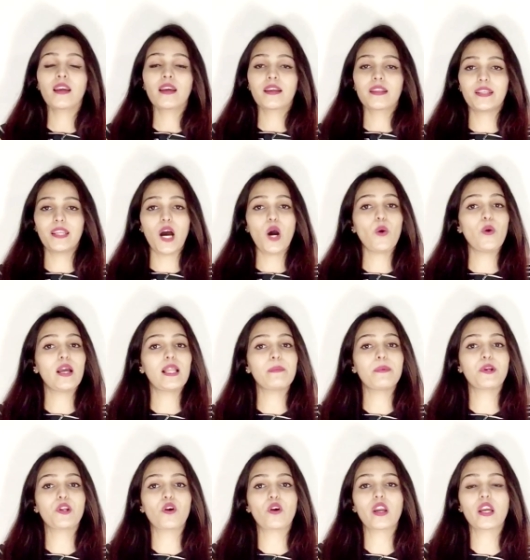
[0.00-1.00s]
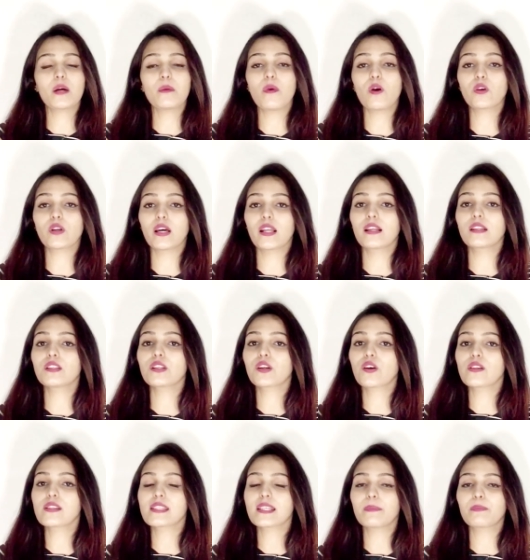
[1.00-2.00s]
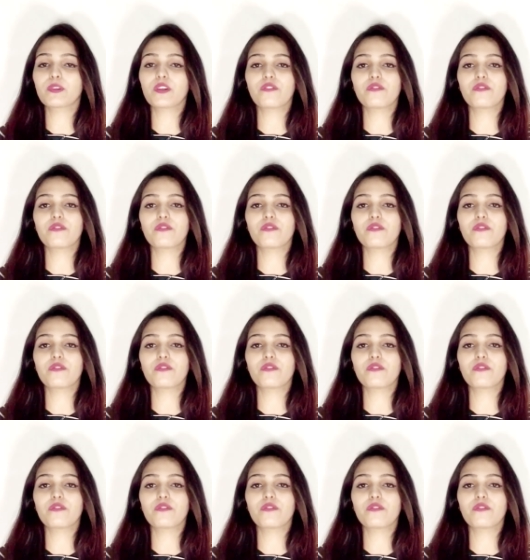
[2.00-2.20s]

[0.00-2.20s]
Now I'll be talking about another concept of